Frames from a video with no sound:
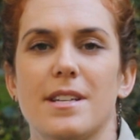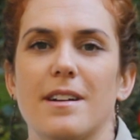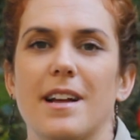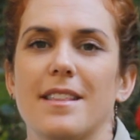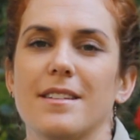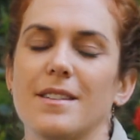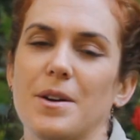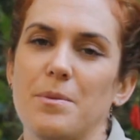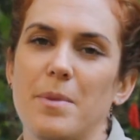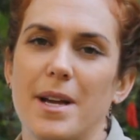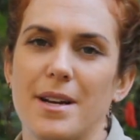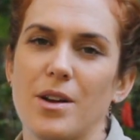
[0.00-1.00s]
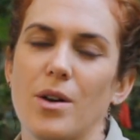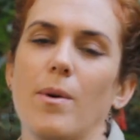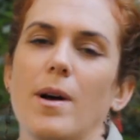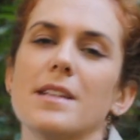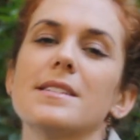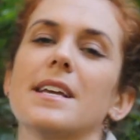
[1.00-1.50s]
at the Lone Pine
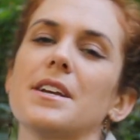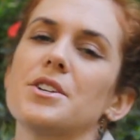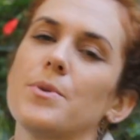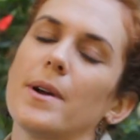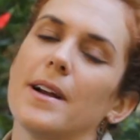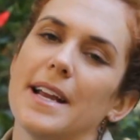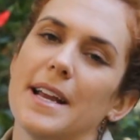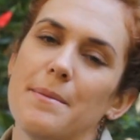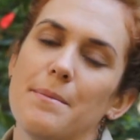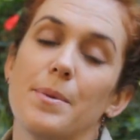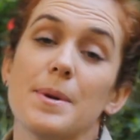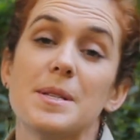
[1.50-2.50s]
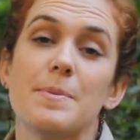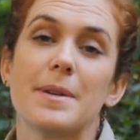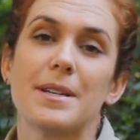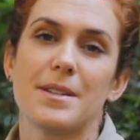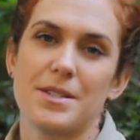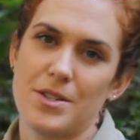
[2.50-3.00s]
Koala Sanctuary in Brisbane,
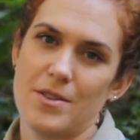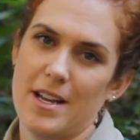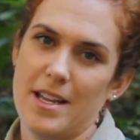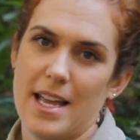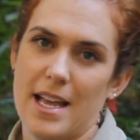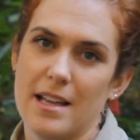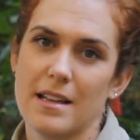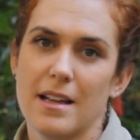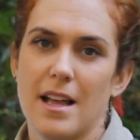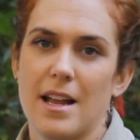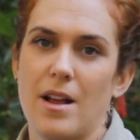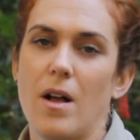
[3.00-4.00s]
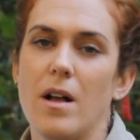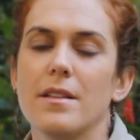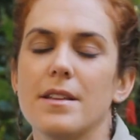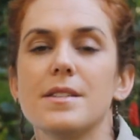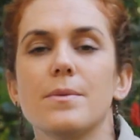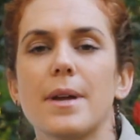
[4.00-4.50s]
Australia. Now, all
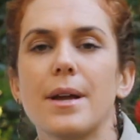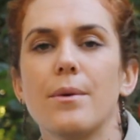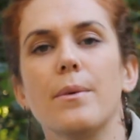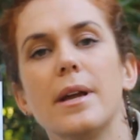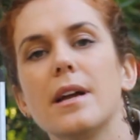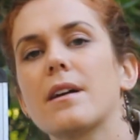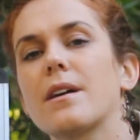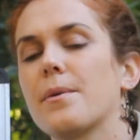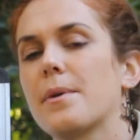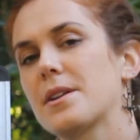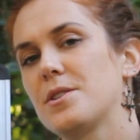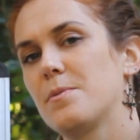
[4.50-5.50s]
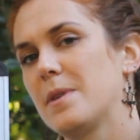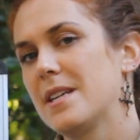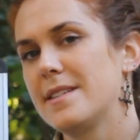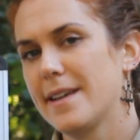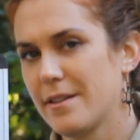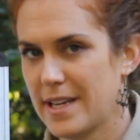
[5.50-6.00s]
this week we are going to be
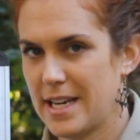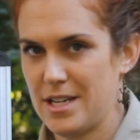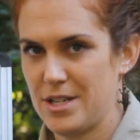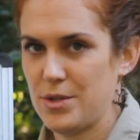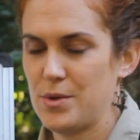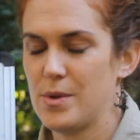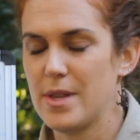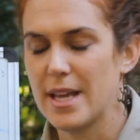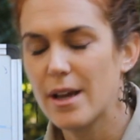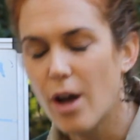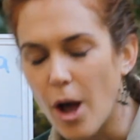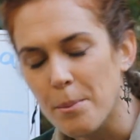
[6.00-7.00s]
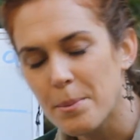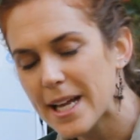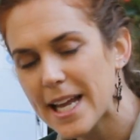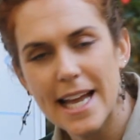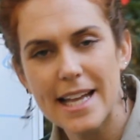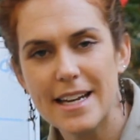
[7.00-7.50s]
delving into the
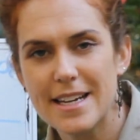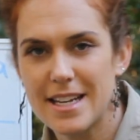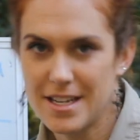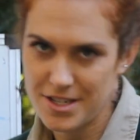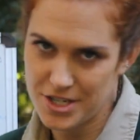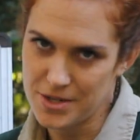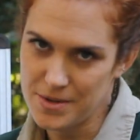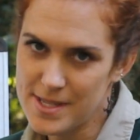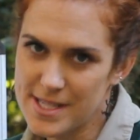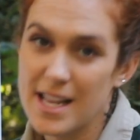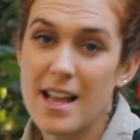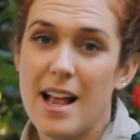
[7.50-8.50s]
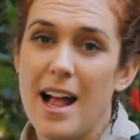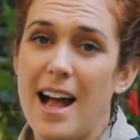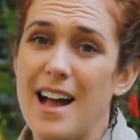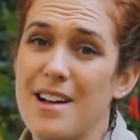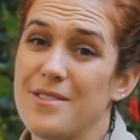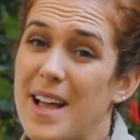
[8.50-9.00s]
complicated issues
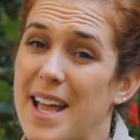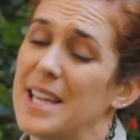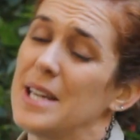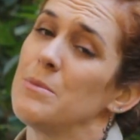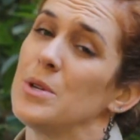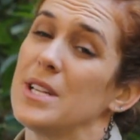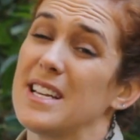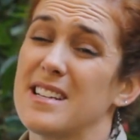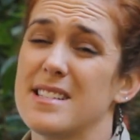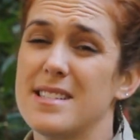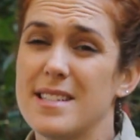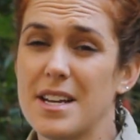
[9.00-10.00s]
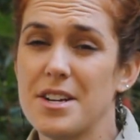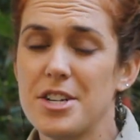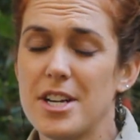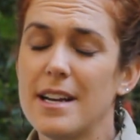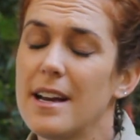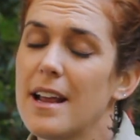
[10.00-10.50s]
of animal extinction